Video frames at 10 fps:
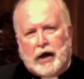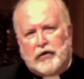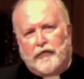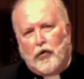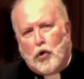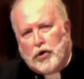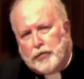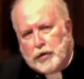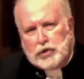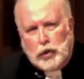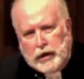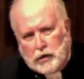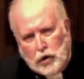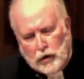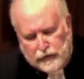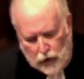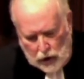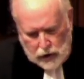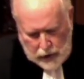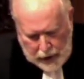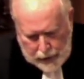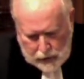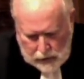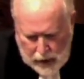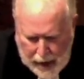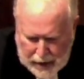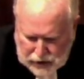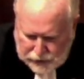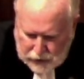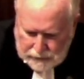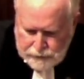and forth between Cookeville and Nashville.